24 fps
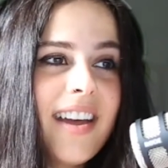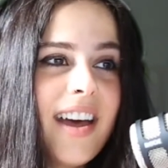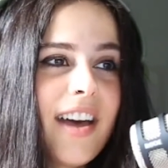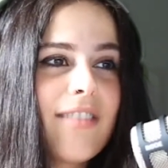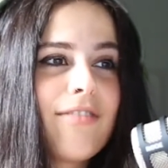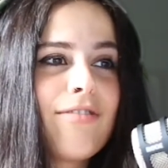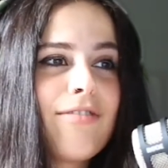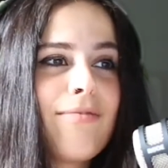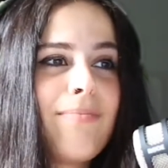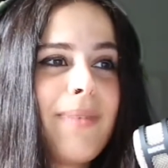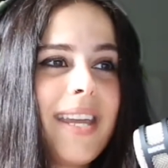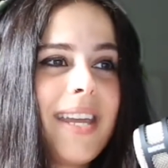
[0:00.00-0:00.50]

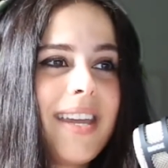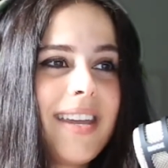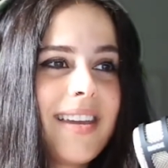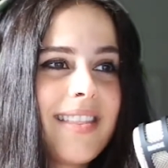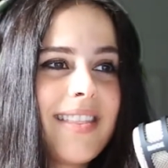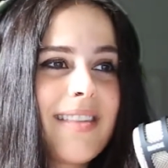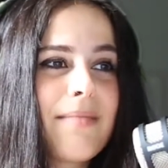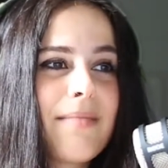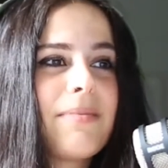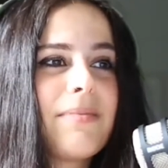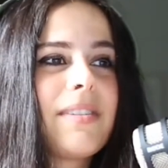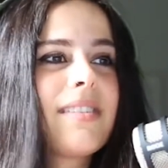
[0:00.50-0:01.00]
of
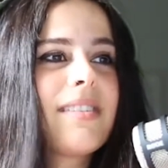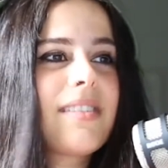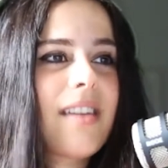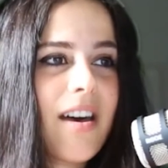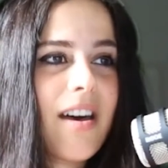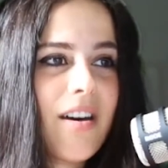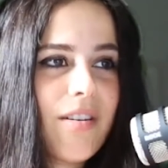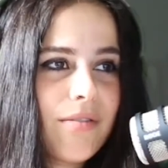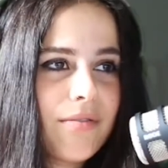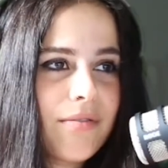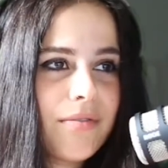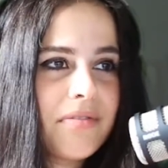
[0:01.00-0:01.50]
being
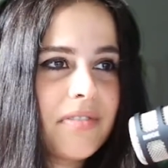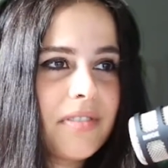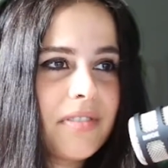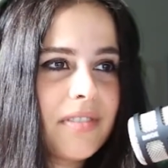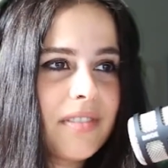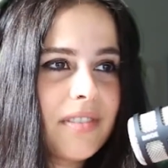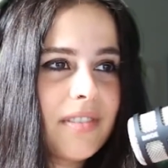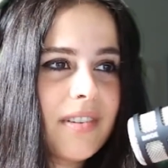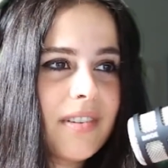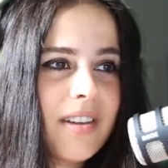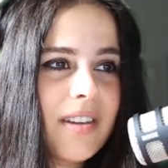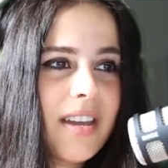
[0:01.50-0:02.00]

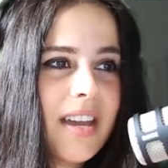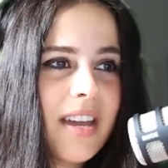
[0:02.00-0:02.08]
themselves